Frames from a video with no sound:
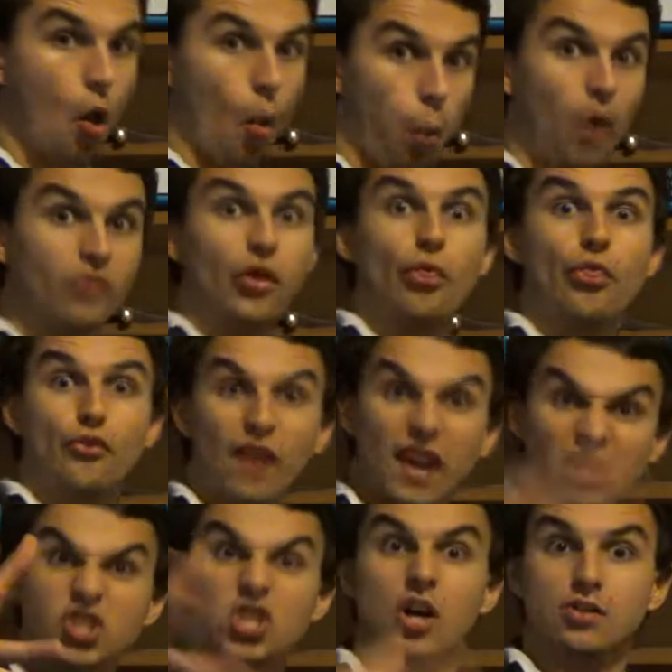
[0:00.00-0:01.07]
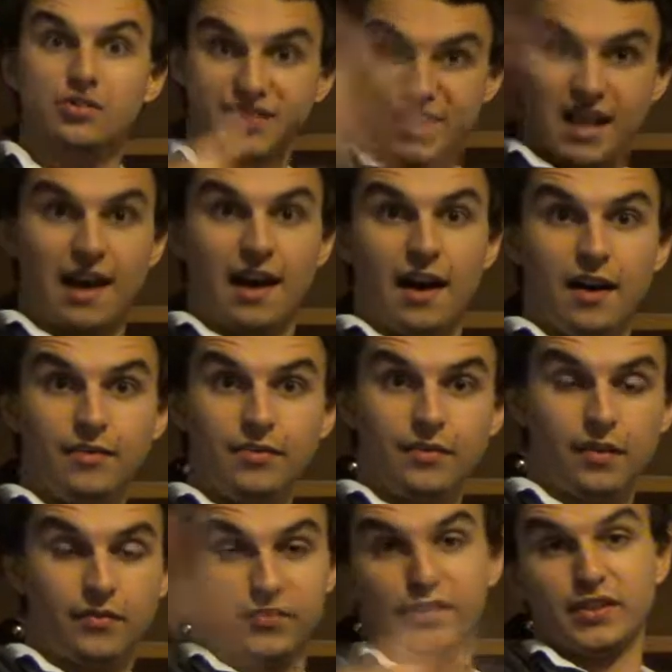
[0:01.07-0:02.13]
what the thresholds are
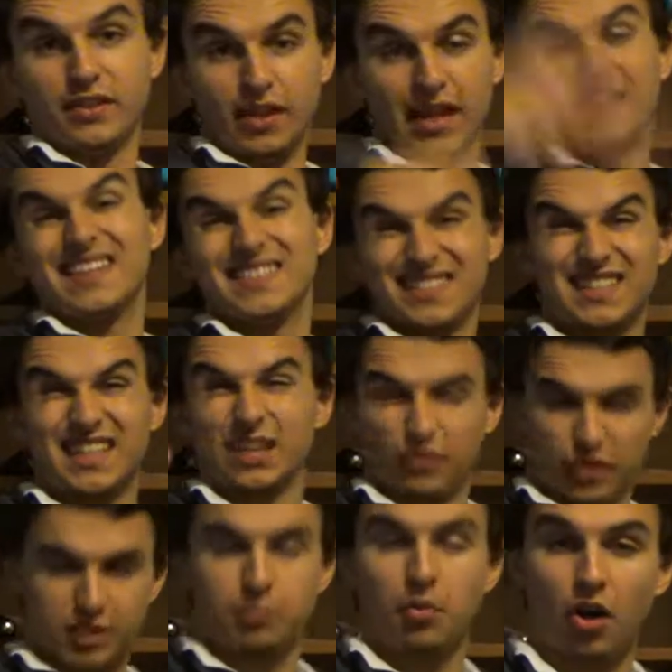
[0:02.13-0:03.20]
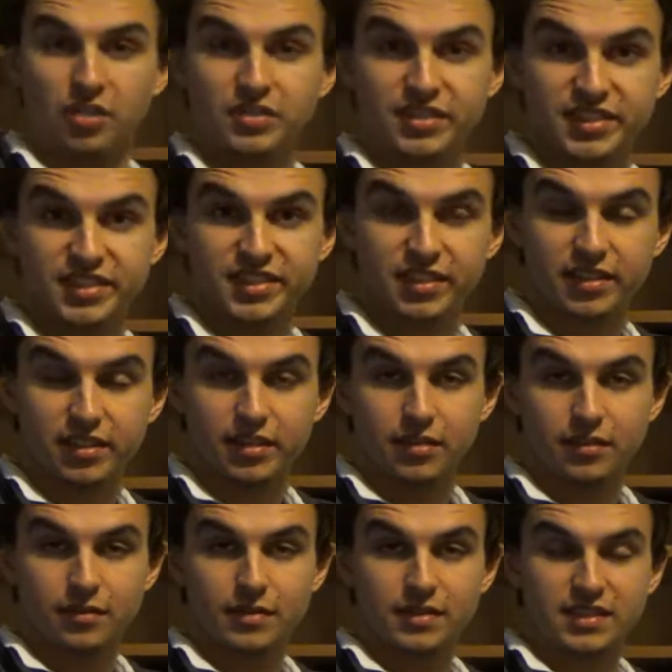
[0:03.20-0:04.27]
for eliciting a response,
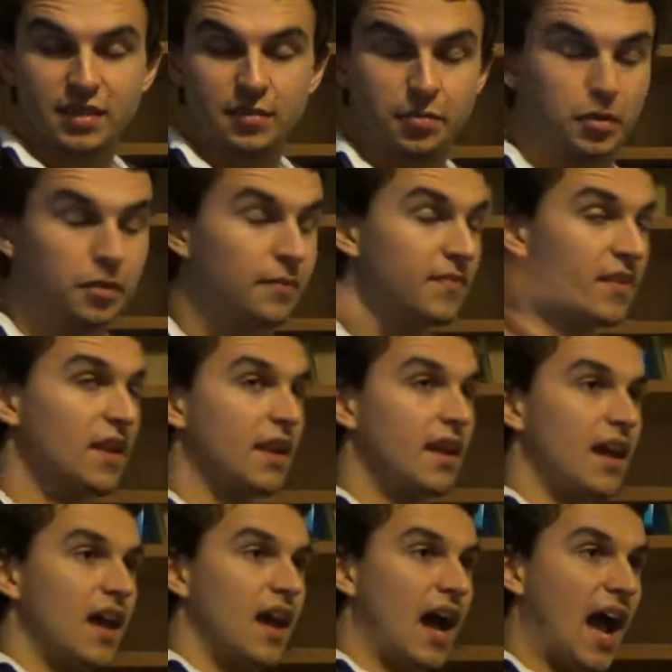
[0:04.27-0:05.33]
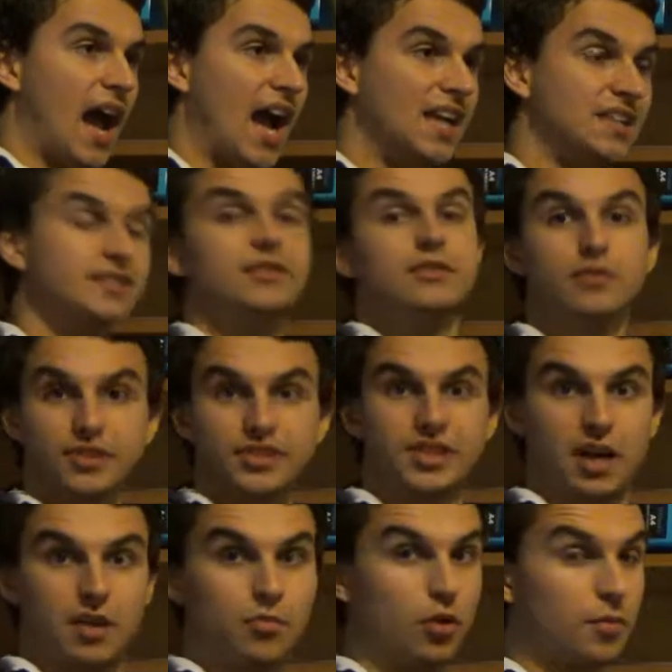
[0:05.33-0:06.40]
example, and
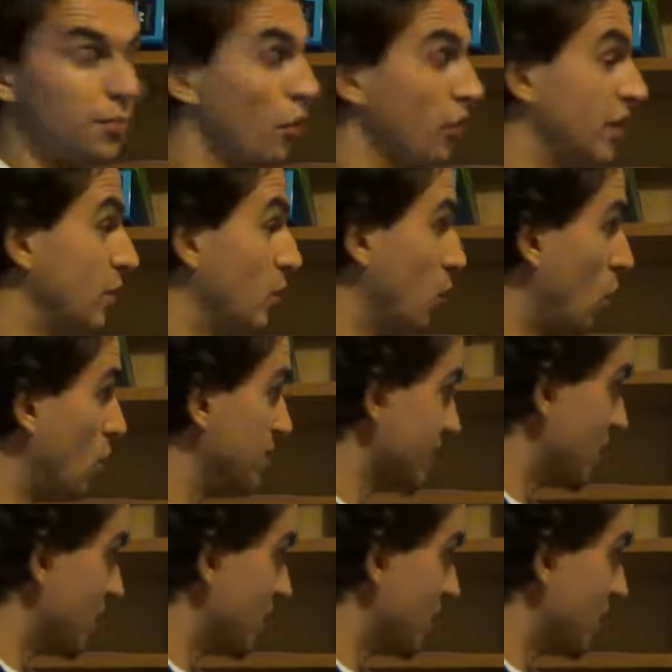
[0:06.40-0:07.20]
also, more importantly, what